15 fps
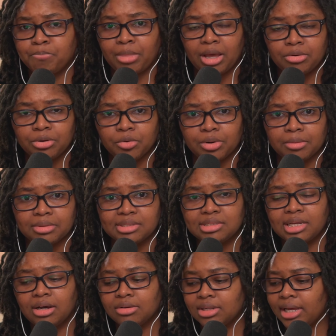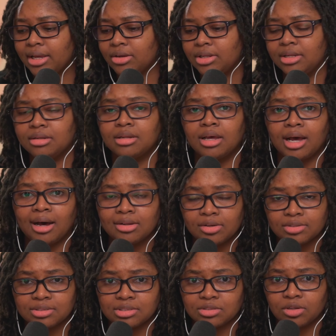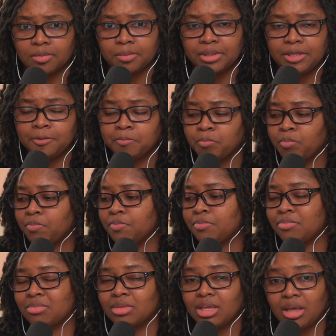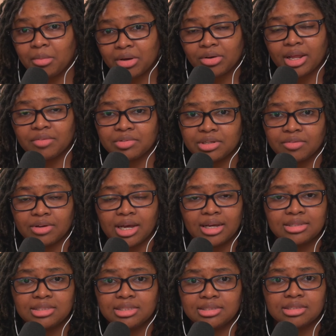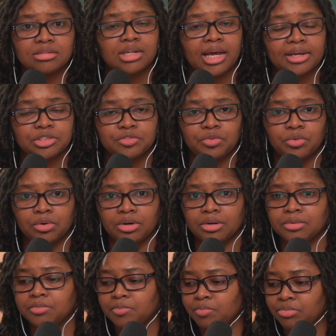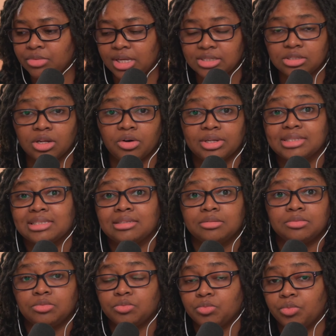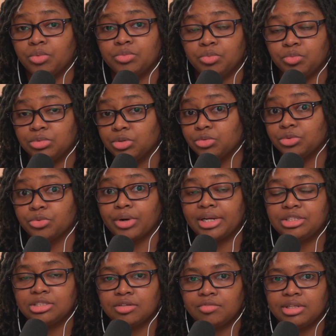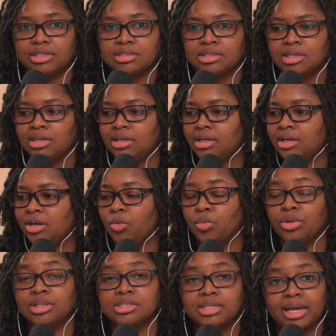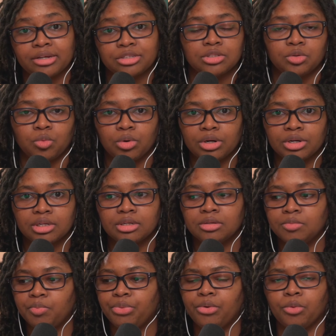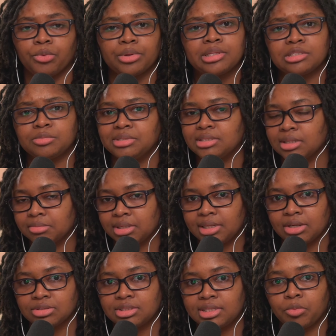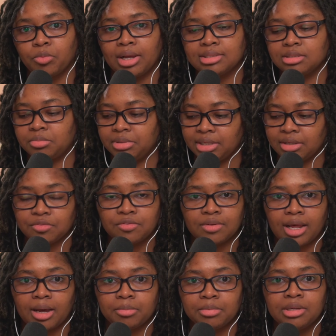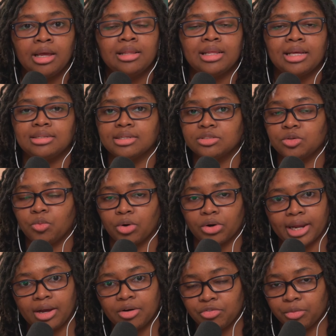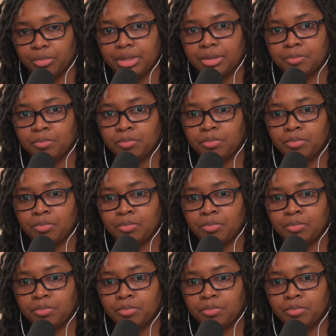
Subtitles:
I don't know what I'm going to sound like, and how long is this going to be? Am I going to have enough content to last for as long as the duration of this? Will this actually work? Or will this be something else that winds up being a flop that doesn't work out for me?